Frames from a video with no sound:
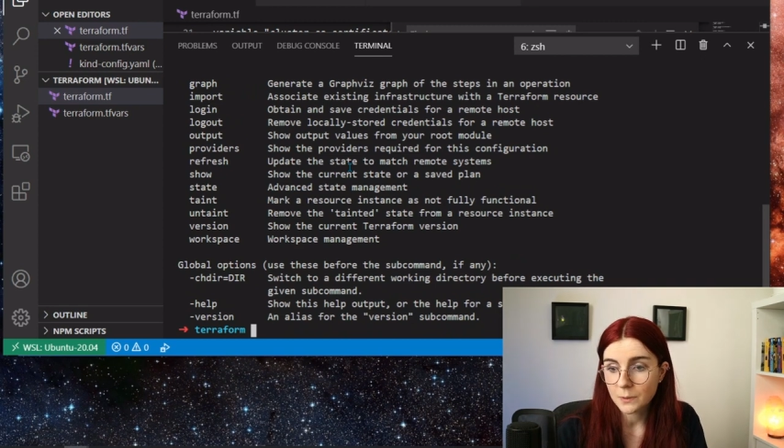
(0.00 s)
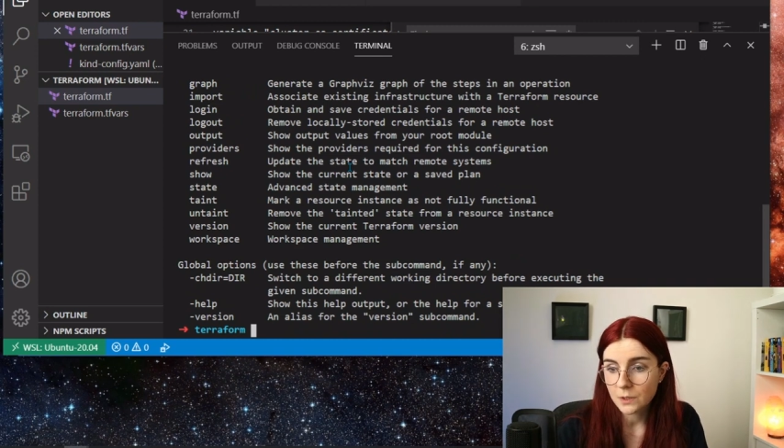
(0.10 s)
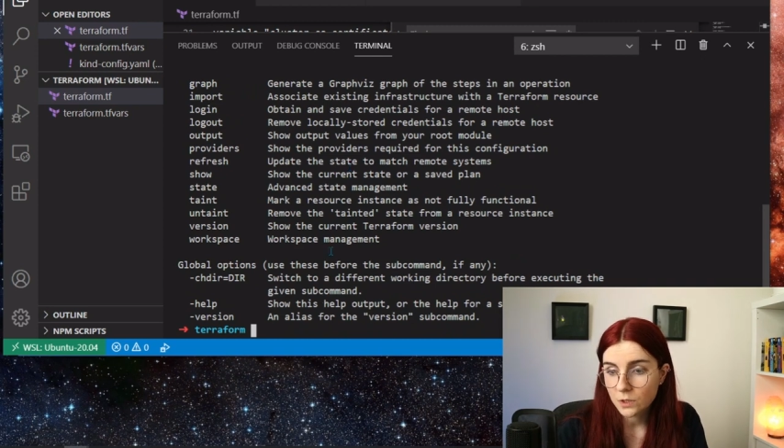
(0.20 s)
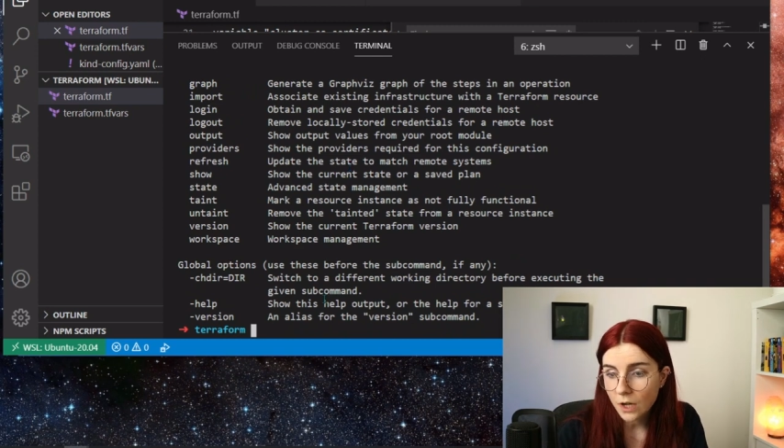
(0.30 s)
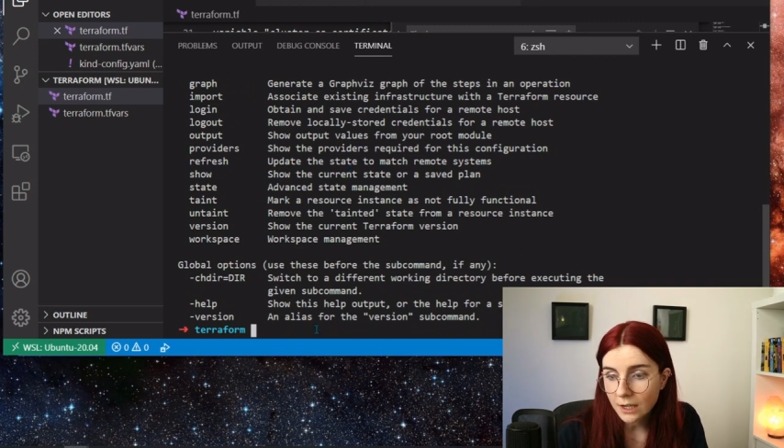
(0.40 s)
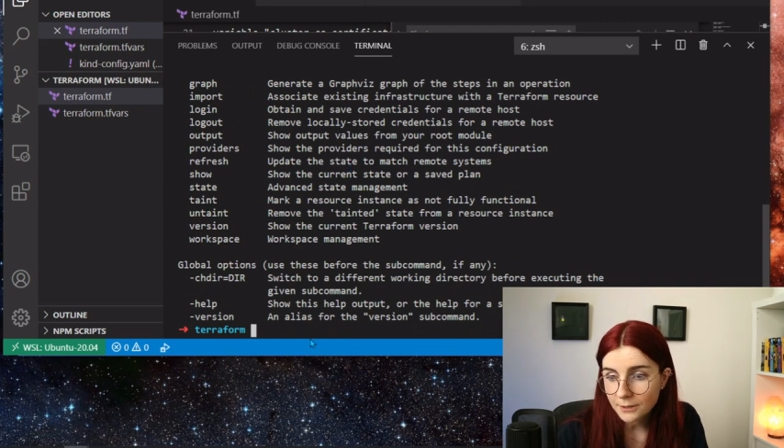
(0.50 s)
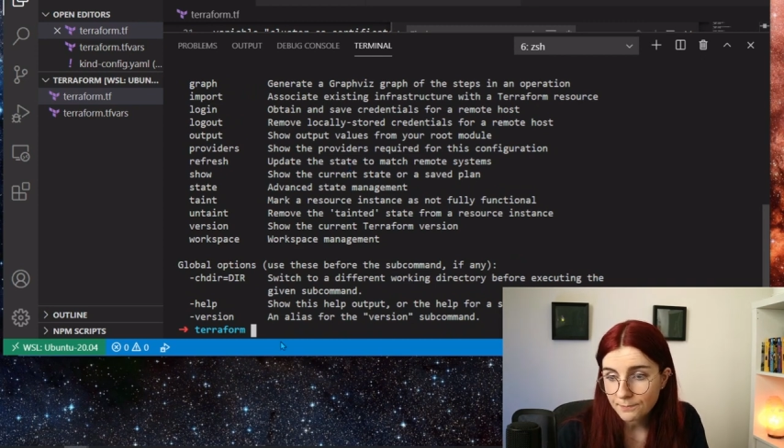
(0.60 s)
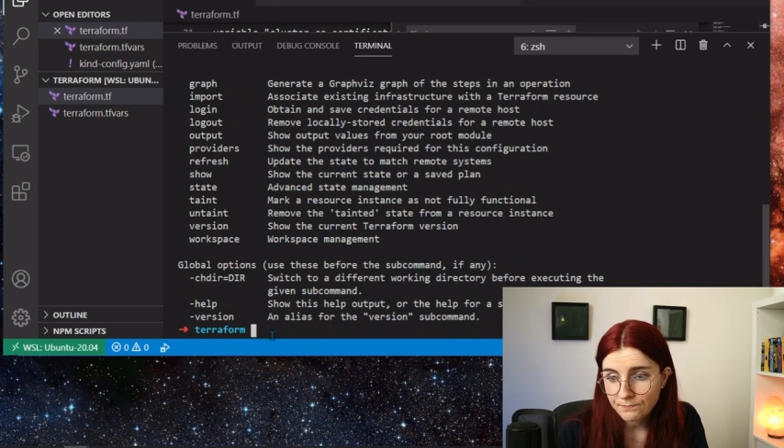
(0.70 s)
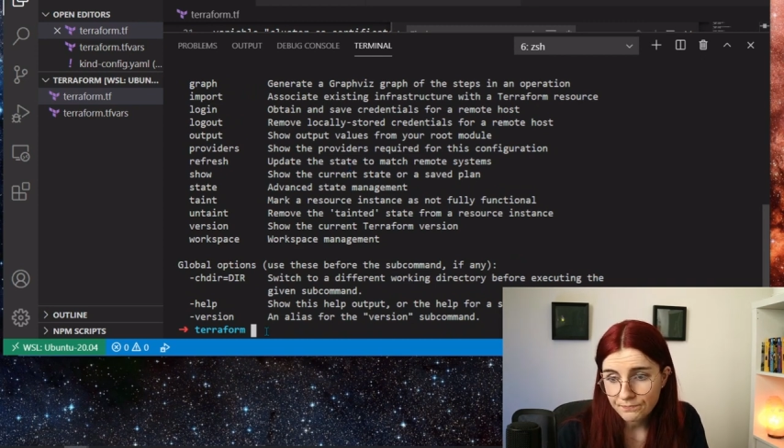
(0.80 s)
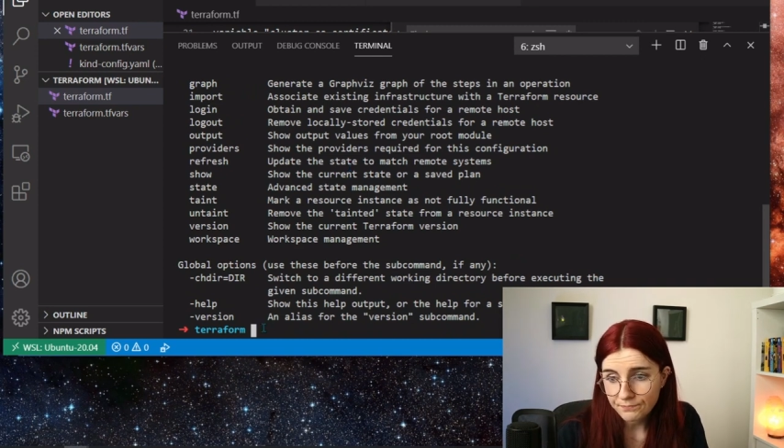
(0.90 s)
installed
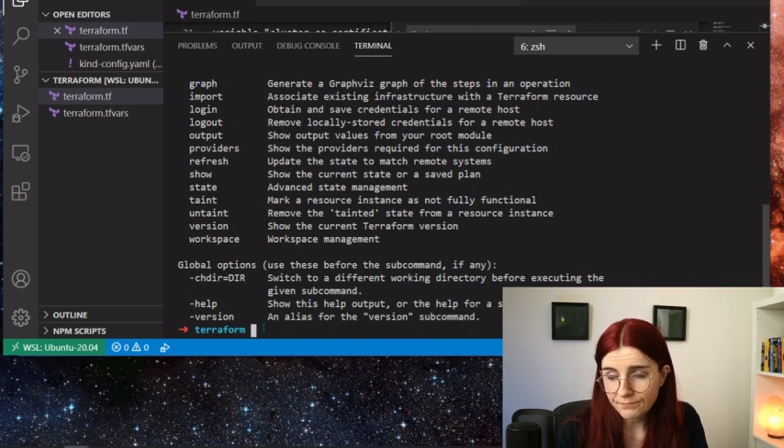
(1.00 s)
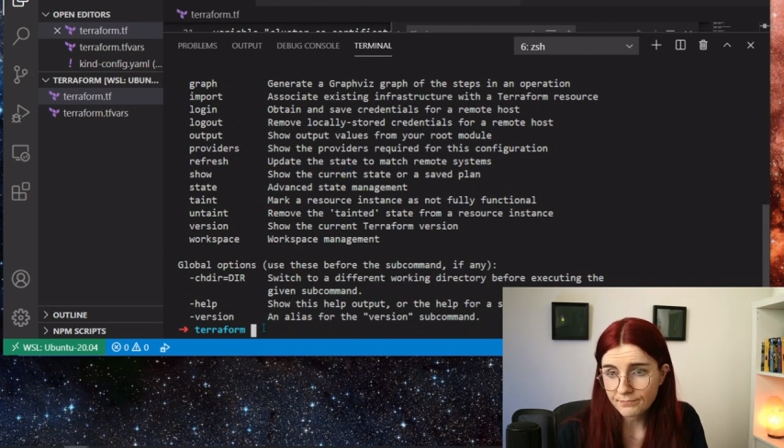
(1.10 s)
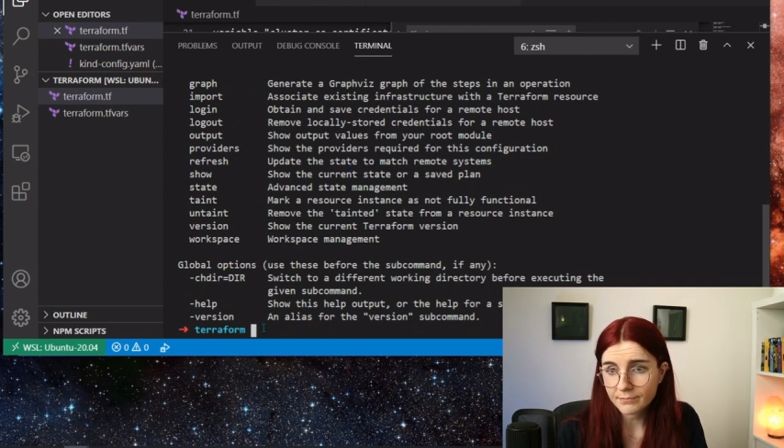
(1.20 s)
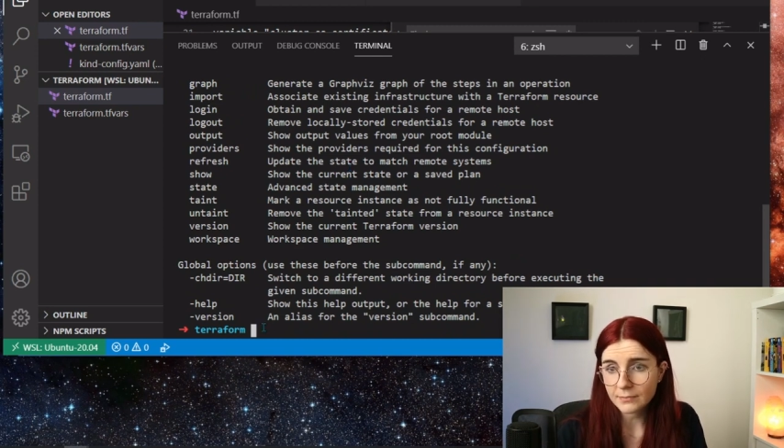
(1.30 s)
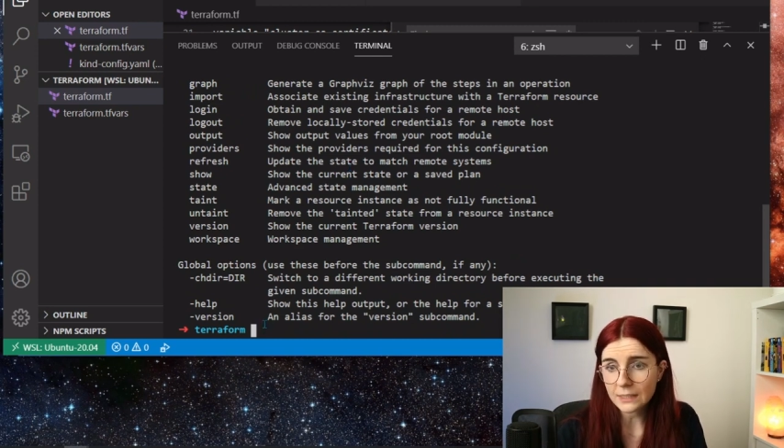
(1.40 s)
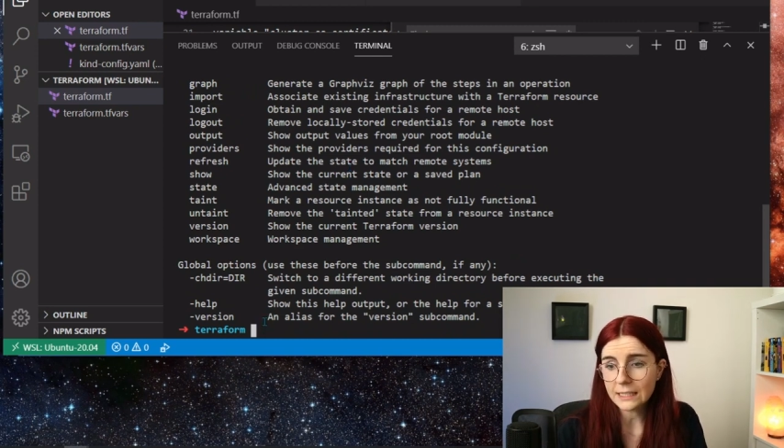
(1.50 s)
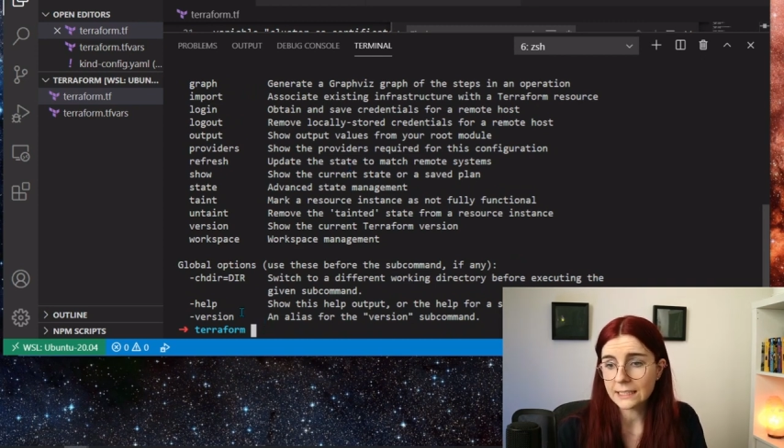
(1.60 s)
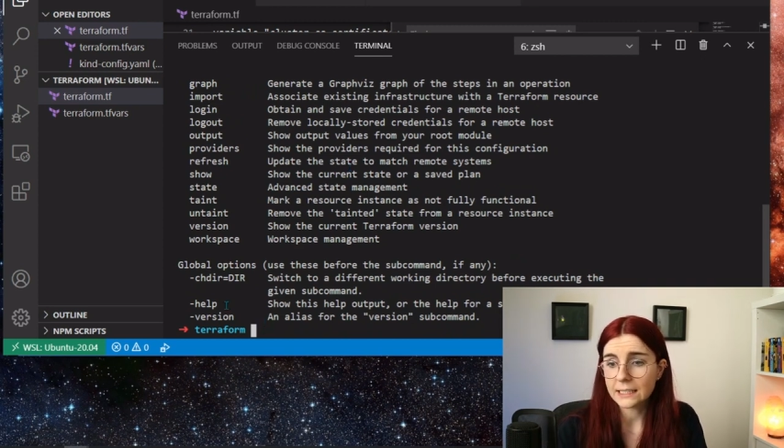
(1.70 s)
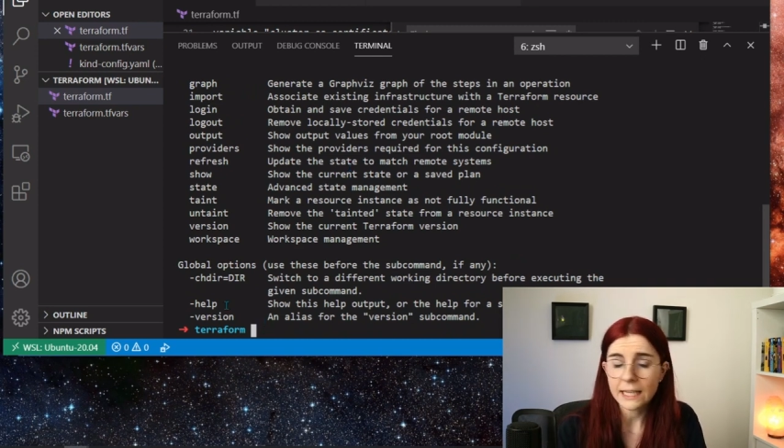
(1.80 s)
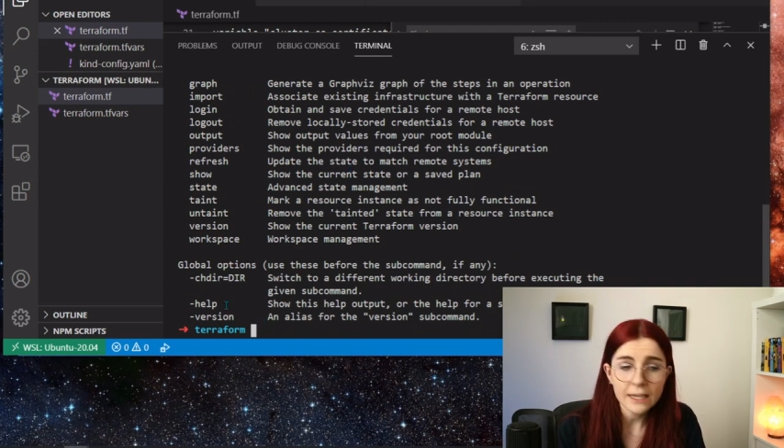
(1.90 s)

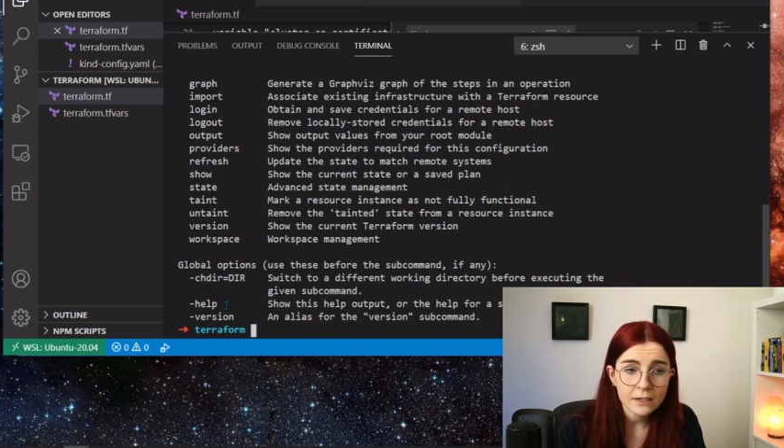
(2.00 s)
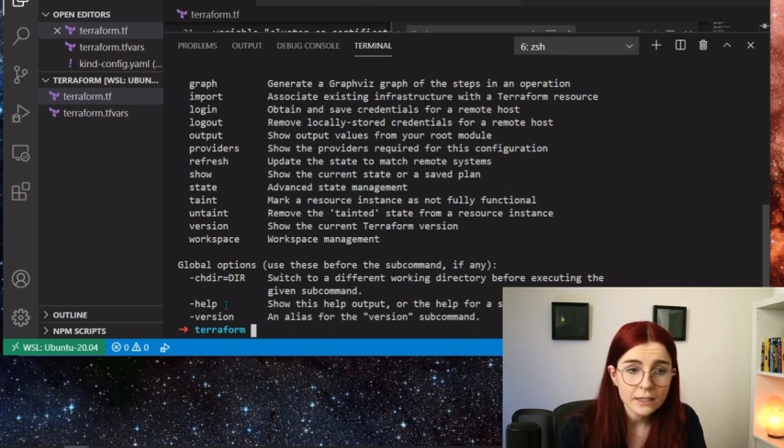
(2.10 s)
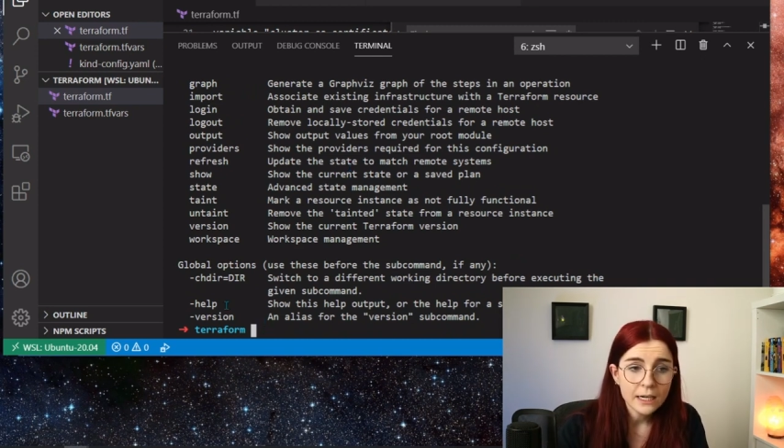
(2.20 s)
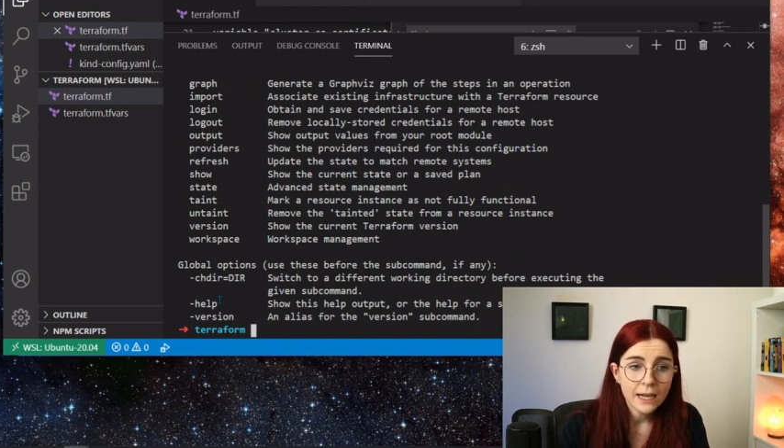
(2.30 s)
it's here.